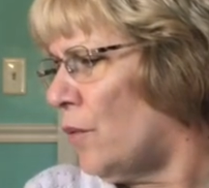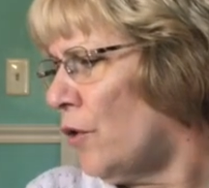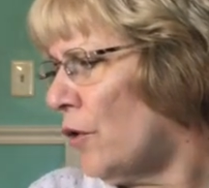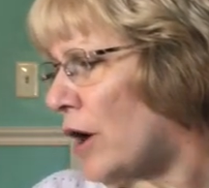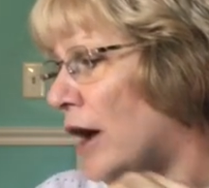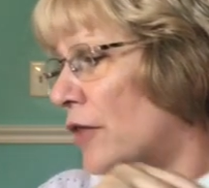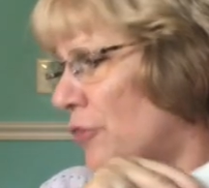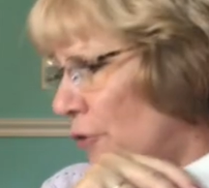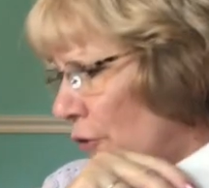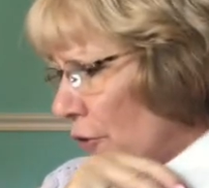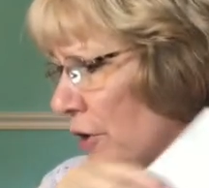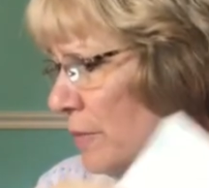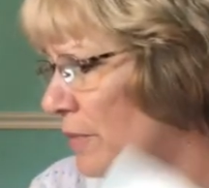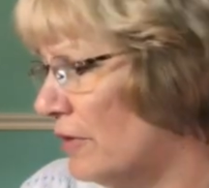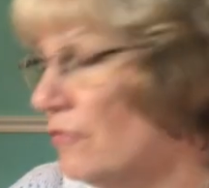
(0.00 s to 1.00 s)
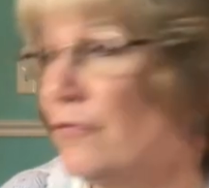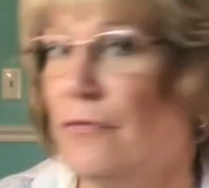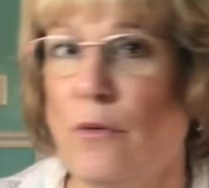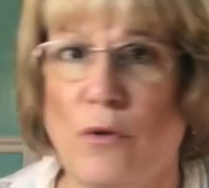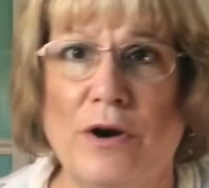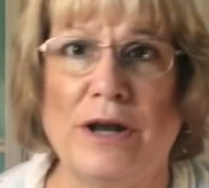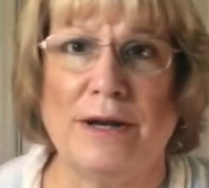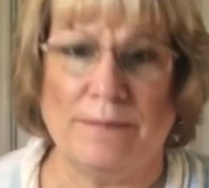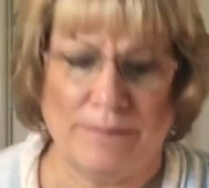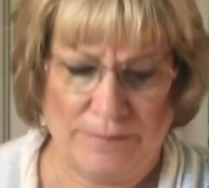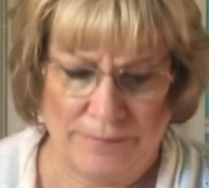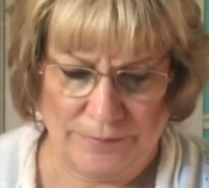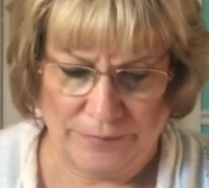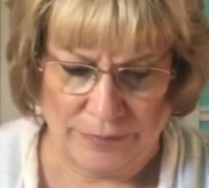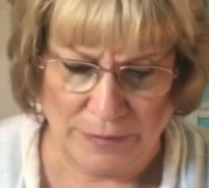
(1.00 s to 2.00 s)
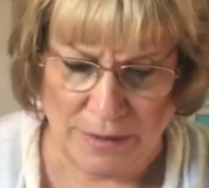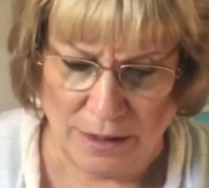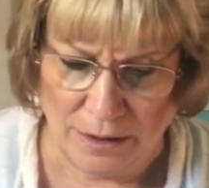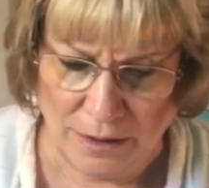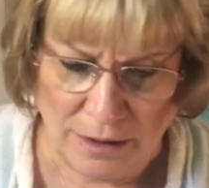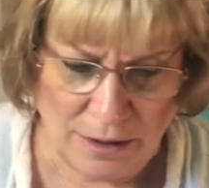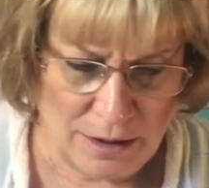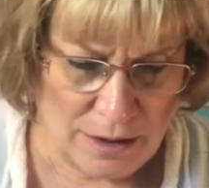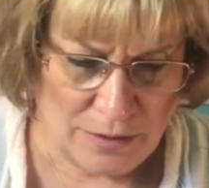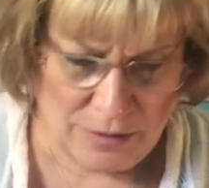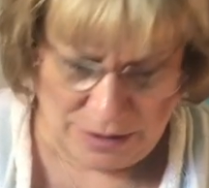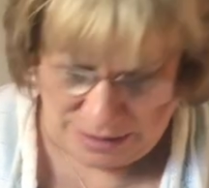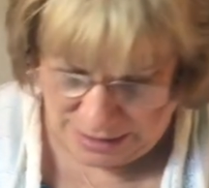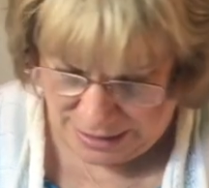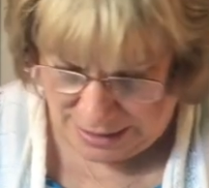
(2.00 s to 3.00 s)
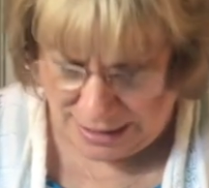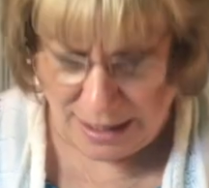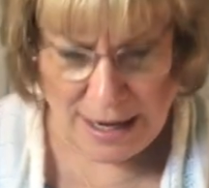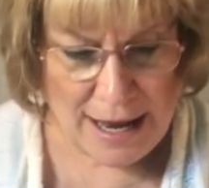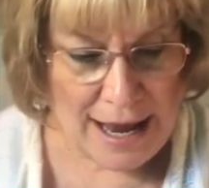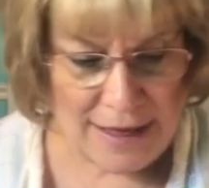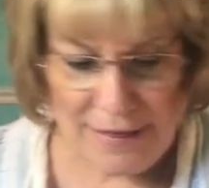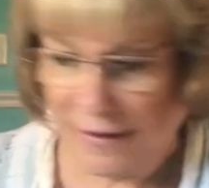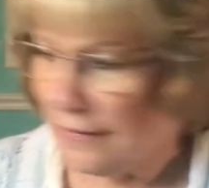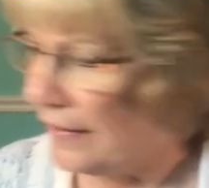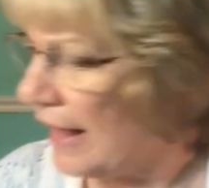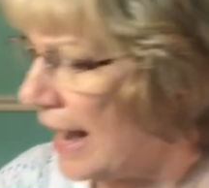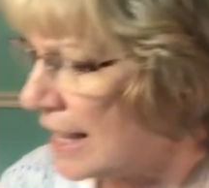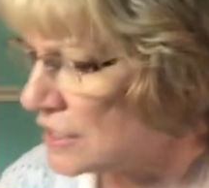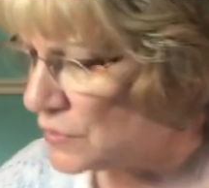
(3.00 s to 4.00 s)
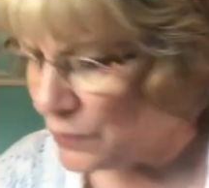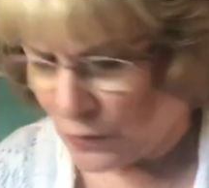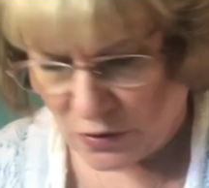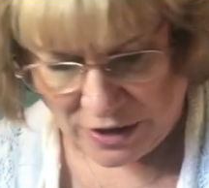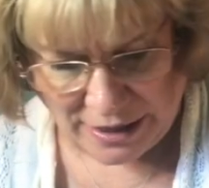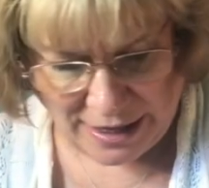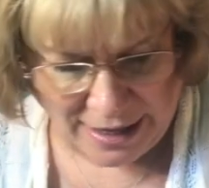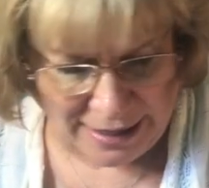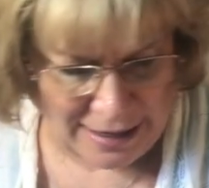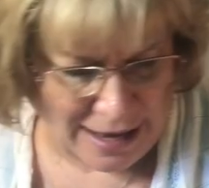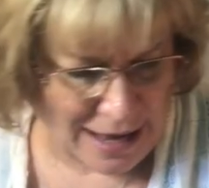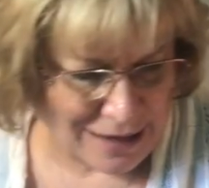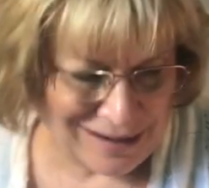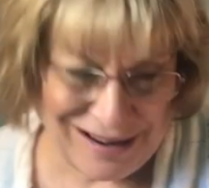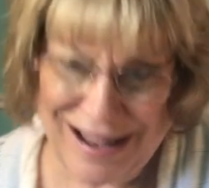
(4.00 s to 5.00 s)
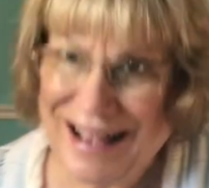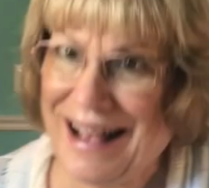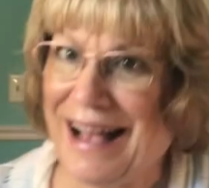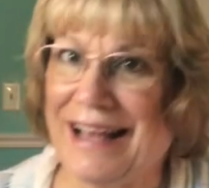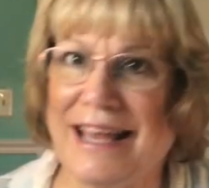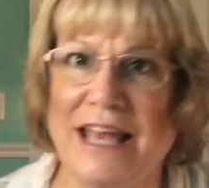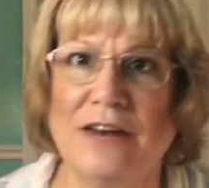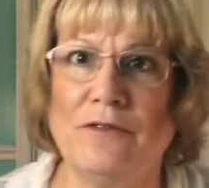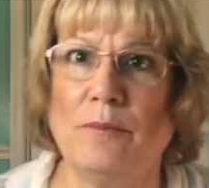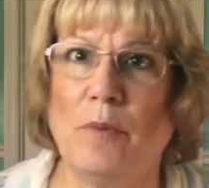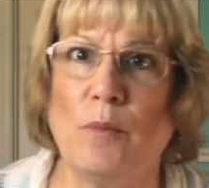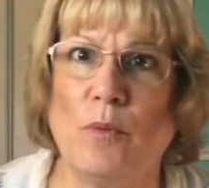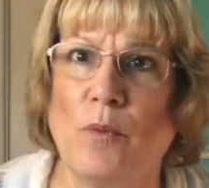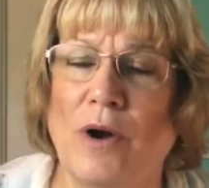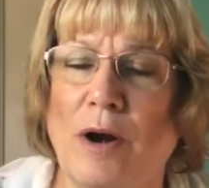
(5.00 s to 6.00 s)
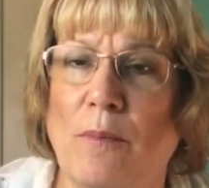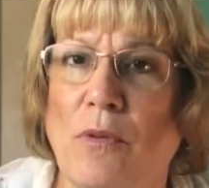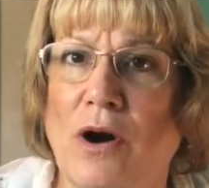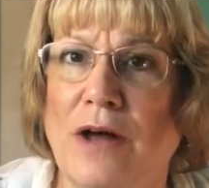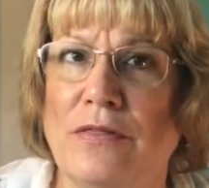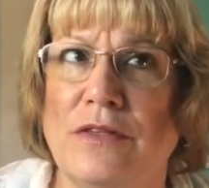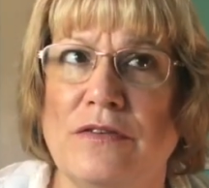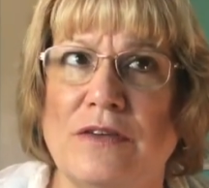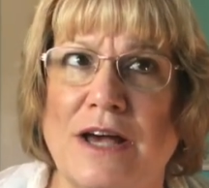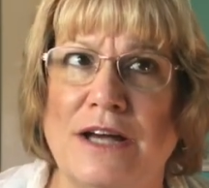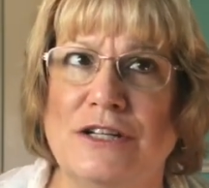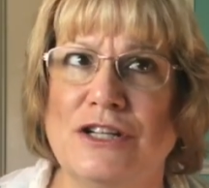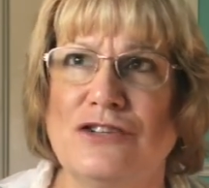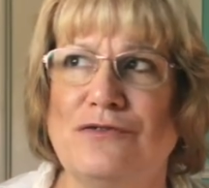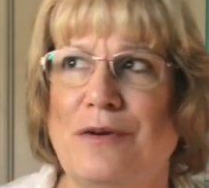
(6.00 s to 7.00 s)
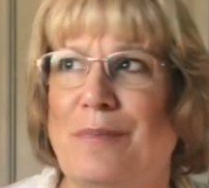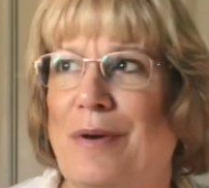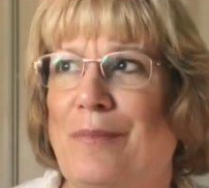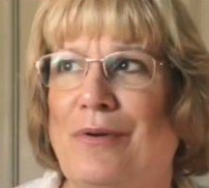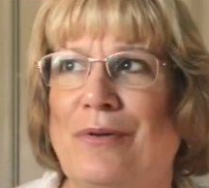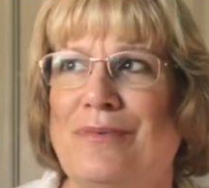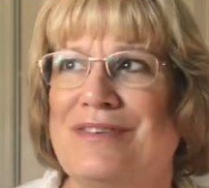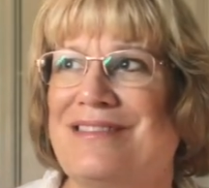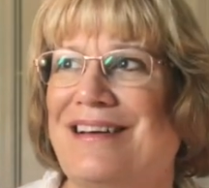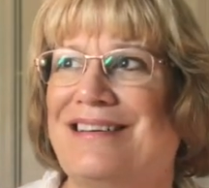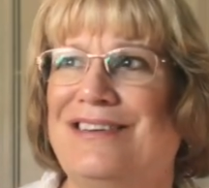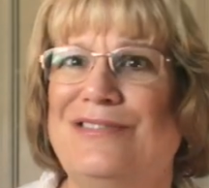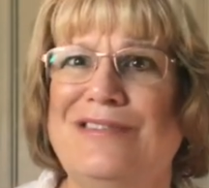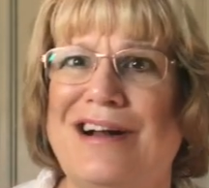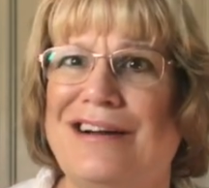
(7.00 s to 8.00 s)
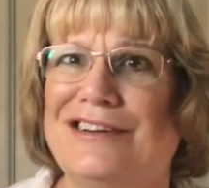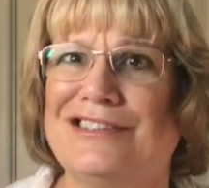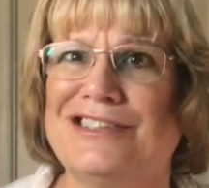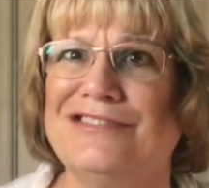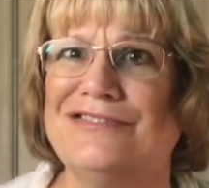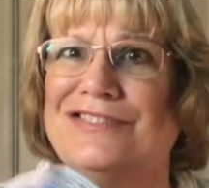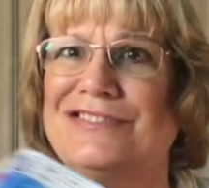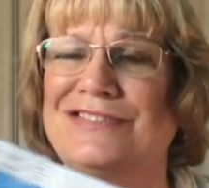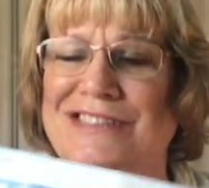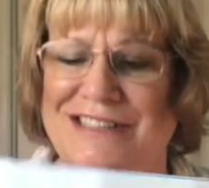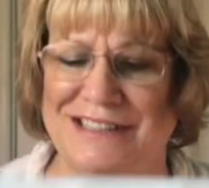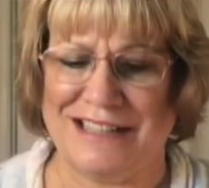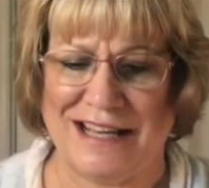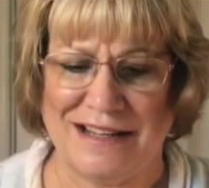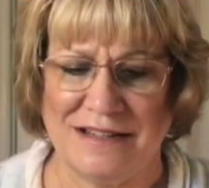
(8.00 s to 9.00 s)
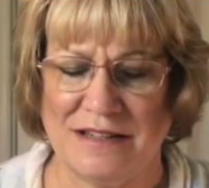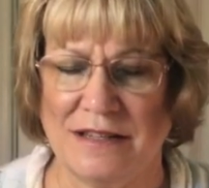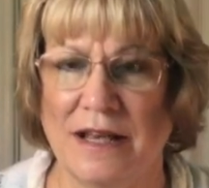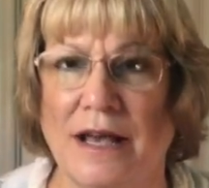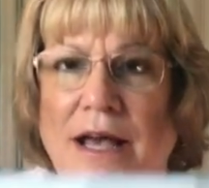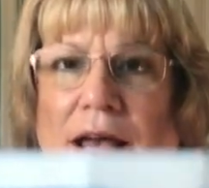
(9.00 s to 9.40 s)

were 30 by 40. Okay, and the last one I got, I can't remember where I bought this. I just remember it was like $2.50.